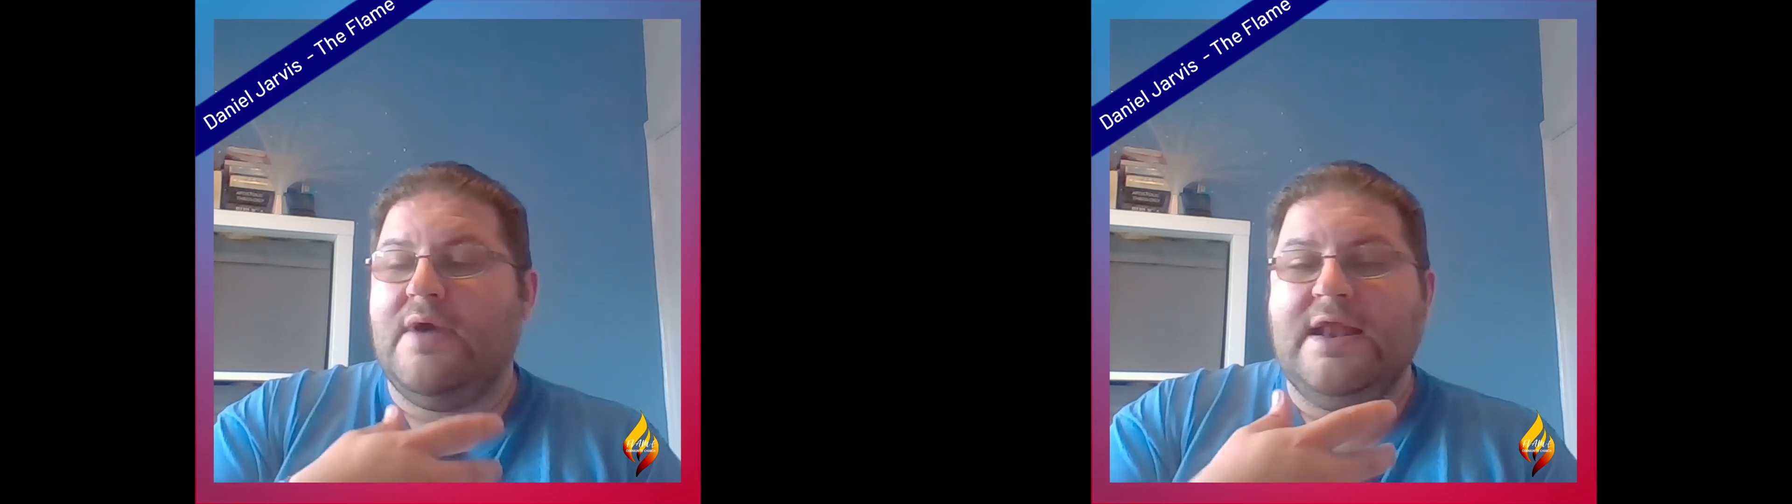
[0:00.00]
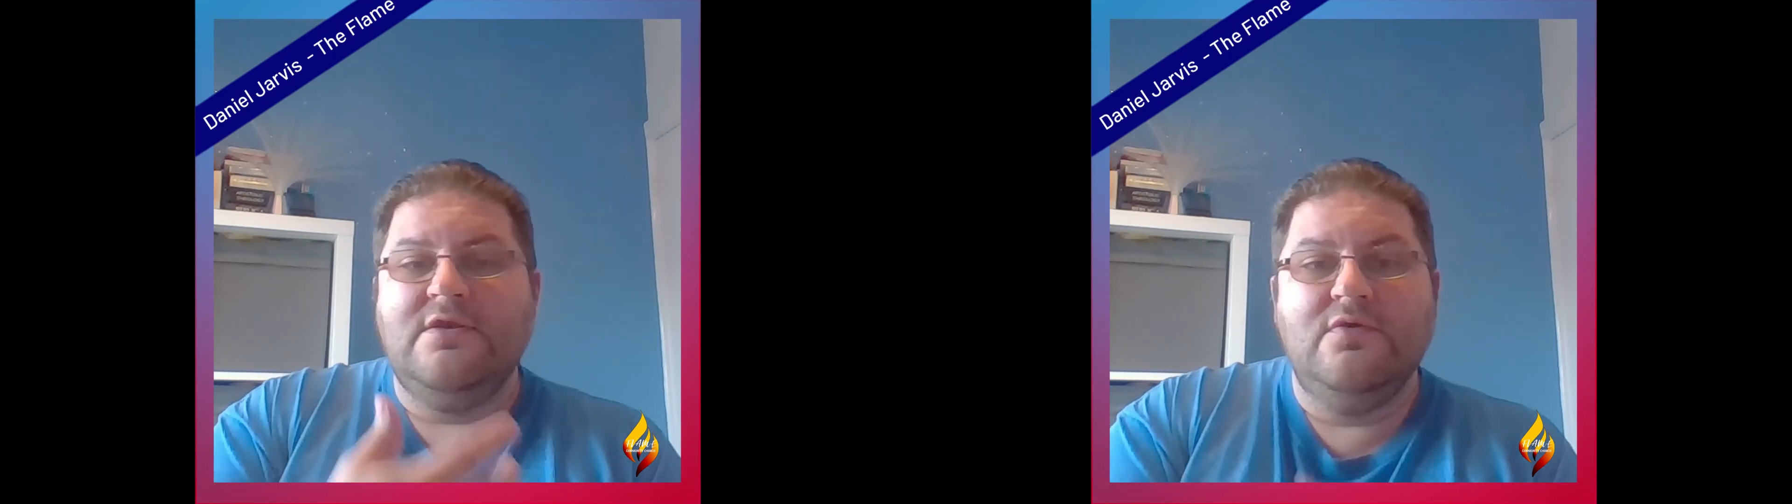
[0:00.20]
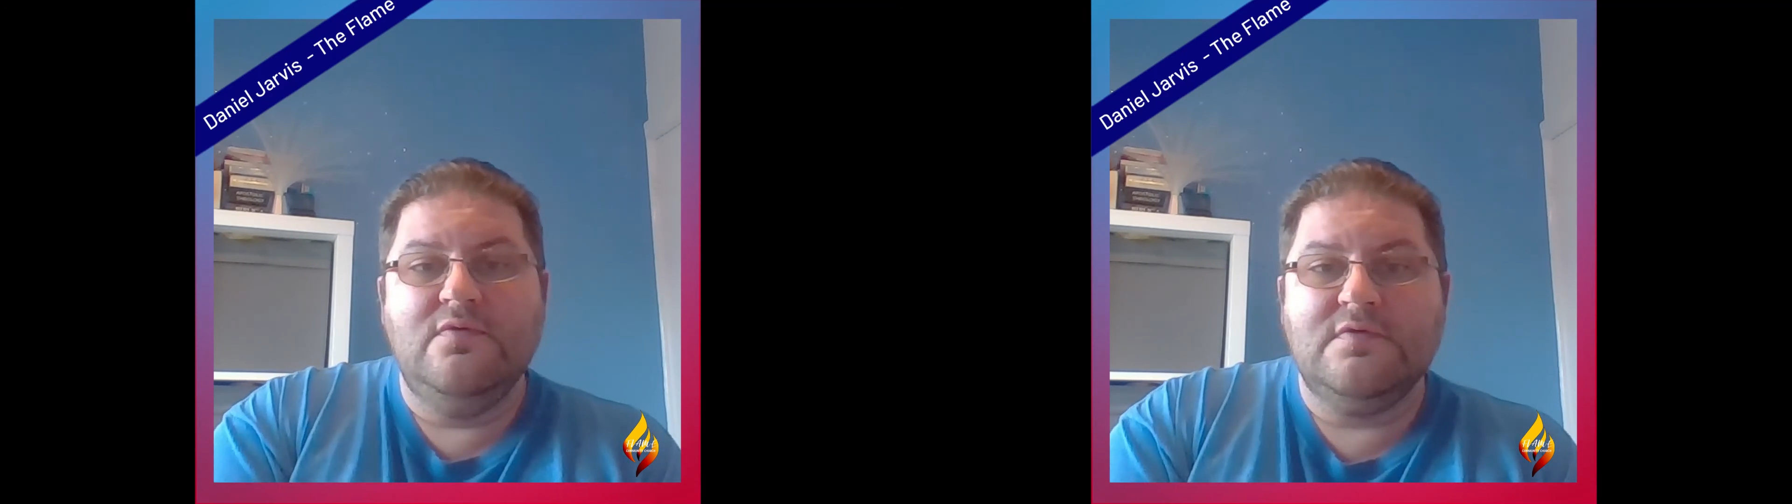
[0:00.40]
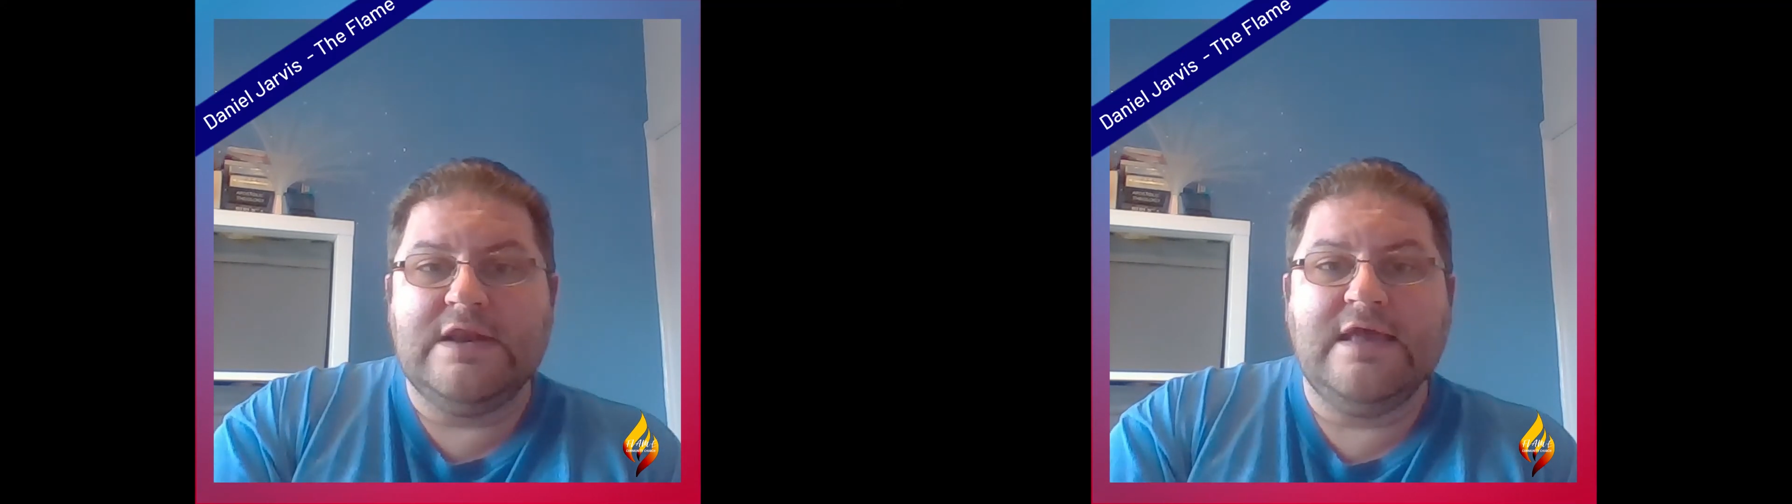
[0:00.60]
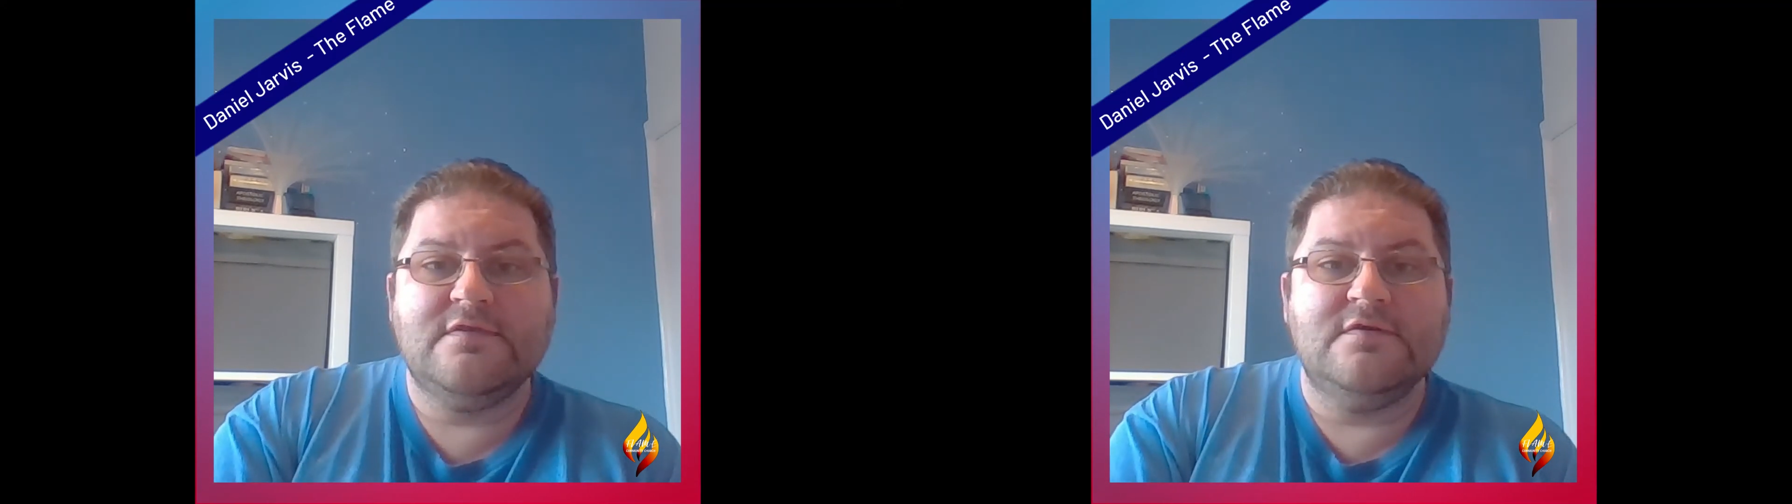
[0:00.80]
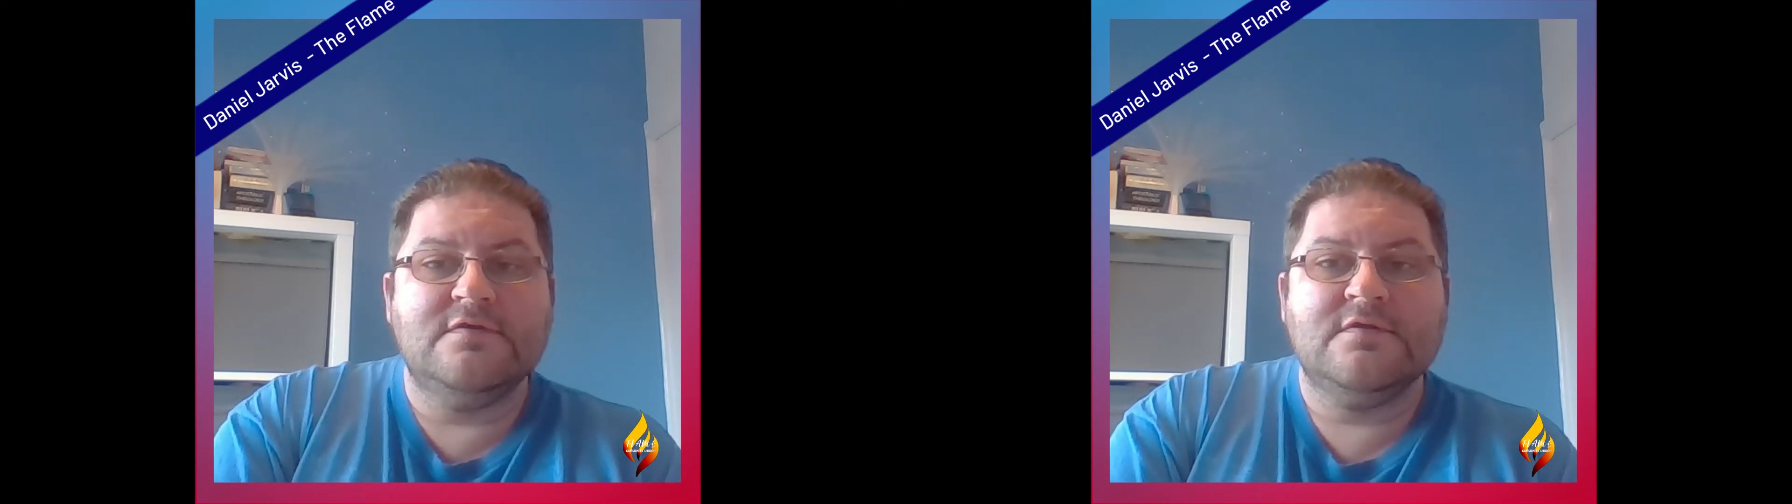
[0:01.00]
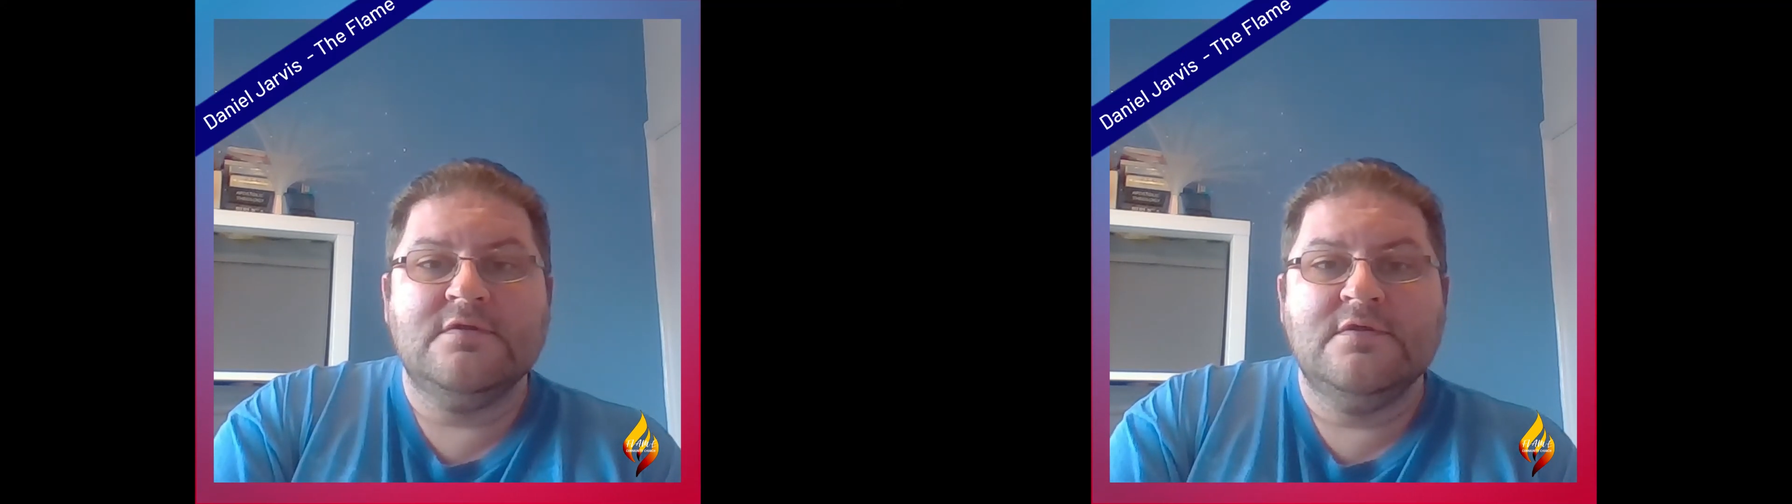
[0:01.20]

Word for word: our newsletters,